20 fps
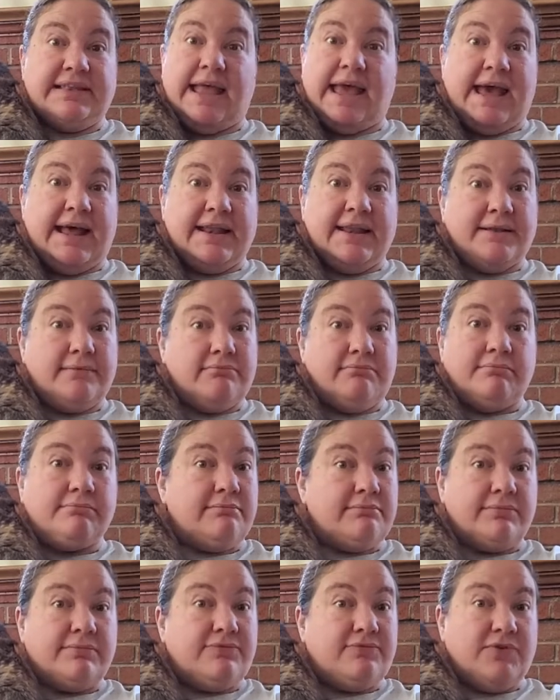added
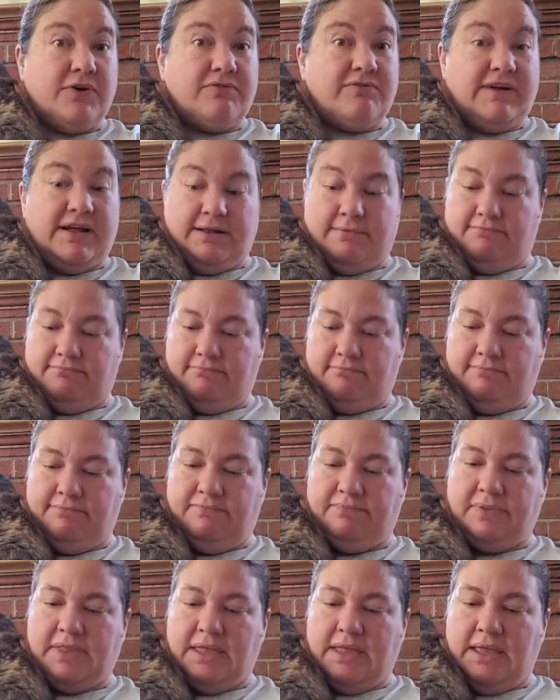for fun.
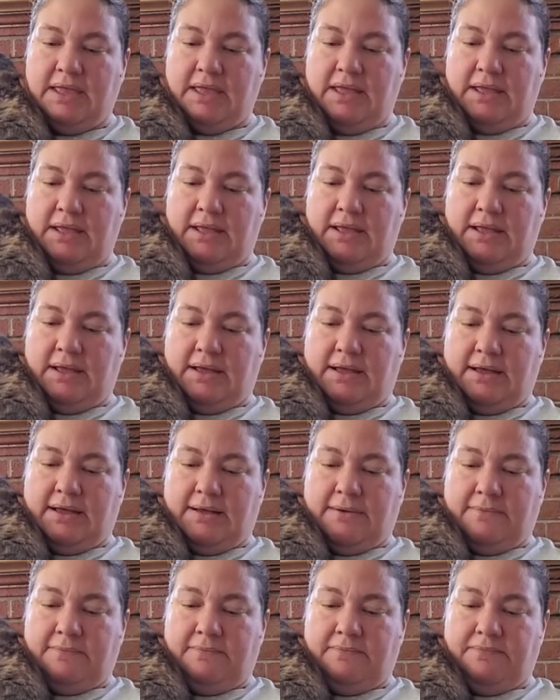
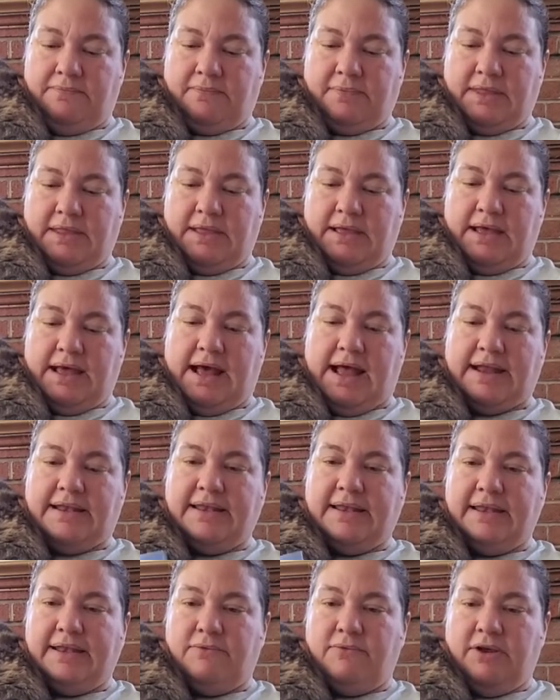I
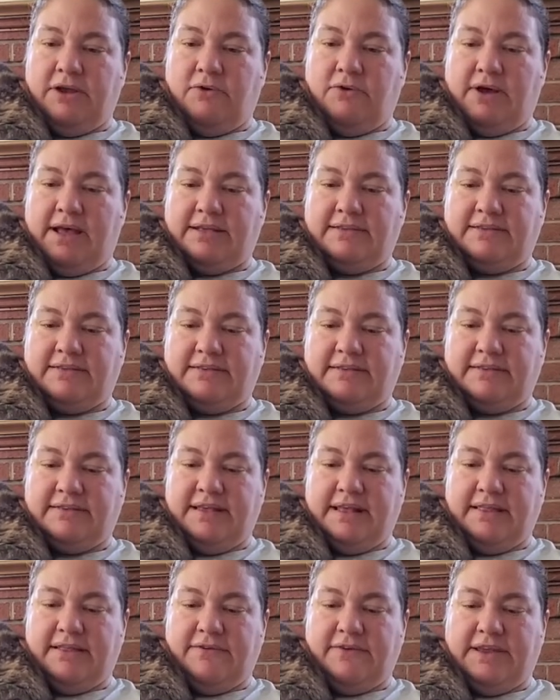did request
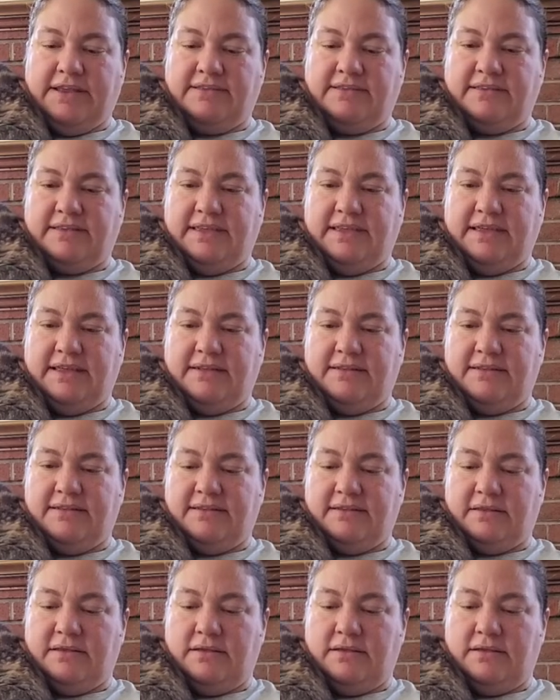celery seeds